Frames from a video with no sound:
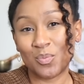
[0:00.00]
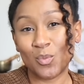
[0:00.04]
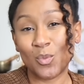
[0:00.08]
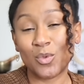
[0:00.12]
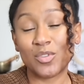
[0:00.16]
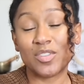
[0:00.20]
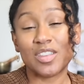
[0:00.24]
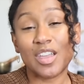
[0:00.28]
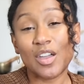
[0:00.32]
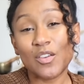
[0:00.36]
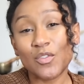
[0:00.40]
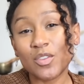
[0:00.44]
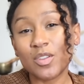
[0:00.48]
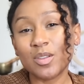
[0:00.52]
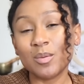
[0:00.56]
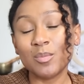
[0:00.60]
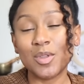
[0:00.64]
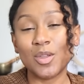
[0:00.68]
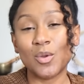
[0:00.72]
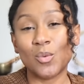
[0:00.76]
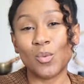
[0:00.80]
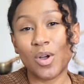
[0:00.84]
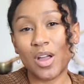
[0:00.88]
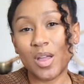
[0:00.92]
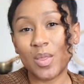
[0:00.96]
will definitely
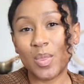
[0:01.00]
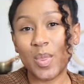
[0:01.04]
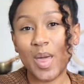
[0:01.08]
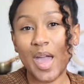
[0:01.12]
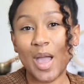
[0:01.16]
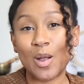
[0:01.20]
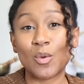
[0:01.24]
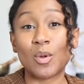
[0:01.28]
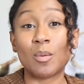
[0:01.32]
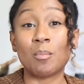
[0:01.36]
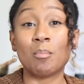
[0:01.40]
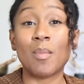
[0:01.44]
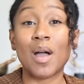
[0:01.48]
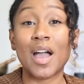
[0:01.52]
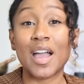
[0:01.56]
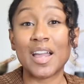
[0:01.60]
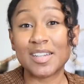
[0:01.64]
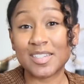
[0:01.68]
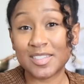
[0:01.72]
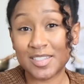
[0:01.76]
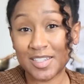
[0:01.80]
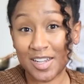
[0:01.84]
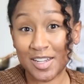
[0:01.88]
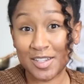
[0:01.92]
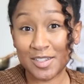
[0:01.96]
be one that
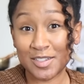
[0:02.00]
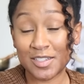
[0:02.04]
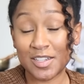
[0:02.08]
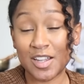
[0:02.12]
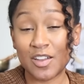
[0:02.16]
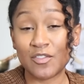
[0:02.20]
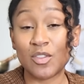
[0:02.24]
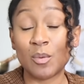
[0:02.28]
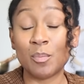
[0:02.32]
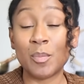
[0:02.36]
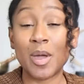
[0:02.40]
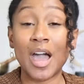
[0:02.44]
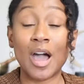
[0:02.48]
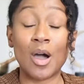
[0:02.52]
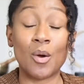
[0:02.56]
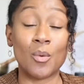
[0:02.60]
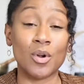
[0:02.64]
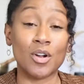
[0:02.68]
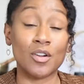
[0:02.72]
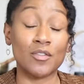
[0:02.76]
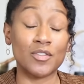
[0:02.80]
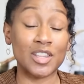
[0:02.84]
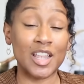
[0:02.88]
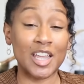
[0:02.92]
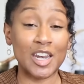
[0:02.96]
reminds us of the
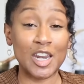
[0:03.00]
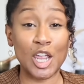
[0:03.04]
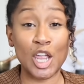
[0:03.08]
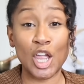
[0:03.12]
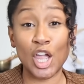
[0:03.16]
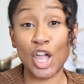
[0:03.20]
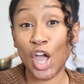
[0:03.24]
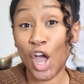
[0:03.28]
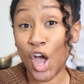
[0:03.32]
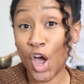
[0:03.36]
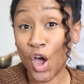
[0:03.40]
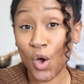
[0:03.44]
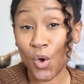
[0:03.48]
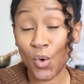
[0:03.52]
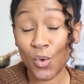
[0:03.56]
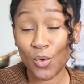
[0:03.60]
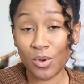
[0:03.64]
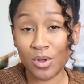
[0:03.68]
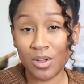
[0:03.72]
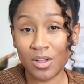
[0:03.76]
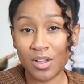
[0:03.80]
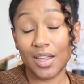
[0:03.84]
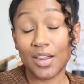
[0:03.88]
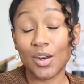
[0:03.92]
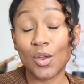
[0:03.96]
power of letting
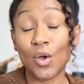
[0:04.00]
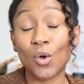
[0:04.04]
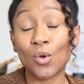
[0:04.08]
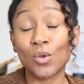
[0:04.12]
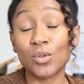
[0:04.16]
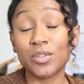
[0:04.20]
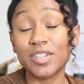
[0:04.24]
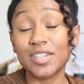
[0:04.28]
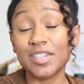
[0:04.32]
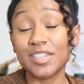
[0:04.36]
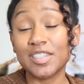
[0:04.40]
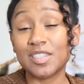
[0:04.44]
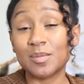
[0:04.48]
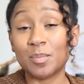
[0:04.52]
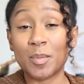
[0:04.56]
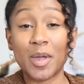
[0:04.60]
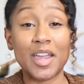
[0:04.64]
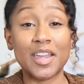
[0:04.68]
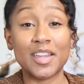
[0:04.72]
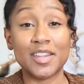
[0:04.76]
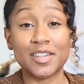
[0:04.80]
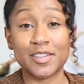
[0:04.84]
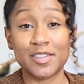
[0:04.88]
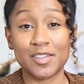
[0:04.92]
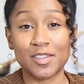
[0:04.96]
go and holding
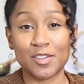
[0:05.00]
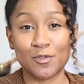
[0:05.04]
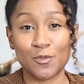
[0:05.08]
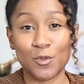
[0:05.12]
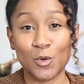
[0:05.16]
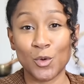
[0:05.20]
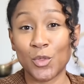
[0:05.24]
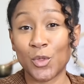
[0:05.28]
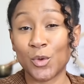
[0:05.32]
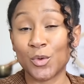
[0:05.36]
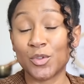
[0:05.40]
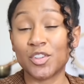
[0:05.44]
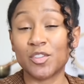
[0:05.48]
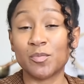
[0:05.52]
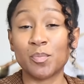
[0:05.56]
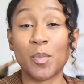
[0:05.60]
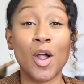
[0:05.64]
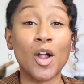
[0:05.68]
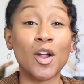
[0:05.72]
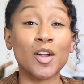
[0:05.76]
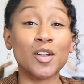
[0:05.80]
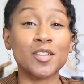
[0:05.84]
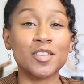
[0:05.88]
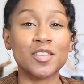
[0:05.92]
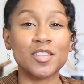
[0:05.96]
space for those
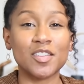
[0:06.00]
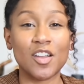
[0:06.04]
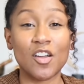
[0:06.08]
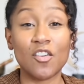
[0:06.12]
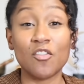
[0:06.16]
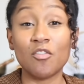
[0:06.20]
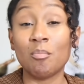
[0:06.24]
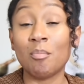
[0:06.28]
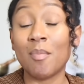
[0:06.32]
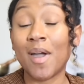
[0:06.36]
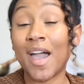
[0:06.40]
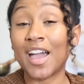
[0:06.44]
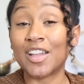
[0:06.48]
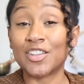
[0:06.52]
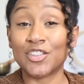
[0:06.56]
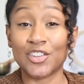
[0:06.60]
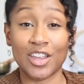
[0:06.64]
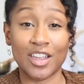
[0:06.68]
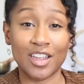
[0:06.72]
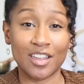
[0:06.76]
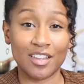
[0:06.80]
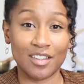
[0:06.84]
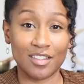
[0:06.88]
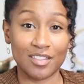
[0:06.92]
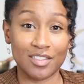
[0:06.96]
sparks of
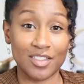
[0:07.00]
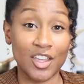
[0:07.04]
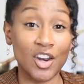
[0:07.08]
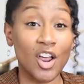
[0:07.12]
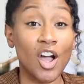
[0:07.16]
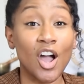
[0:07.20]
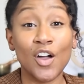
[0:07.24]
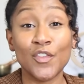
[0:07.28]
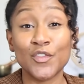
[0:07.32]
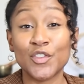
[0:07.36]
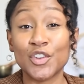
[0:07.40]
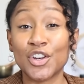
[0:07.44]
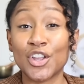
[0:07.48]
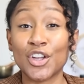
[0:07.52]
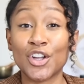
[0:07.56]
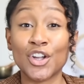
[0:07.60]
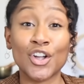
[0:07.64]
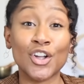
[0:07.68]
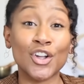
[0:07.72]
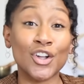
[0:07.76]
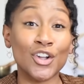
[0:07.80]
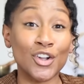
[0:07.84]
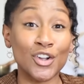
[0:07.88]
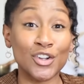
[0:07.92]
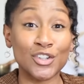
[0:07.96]
magic that often
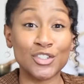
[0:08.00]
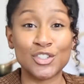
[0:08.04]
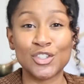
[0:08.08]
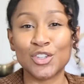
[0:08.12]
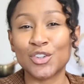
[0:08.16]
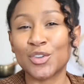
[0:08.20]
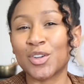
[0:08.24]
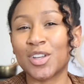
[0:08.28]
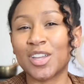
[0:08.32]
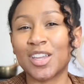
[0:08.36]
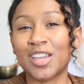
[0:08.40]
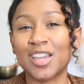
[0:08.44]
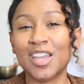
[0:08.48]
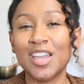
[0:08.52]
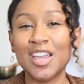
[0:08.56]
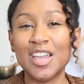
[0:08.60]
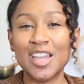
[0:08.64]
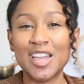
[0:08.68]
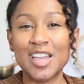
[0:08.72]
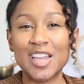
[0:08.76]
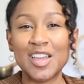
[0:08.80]
occur during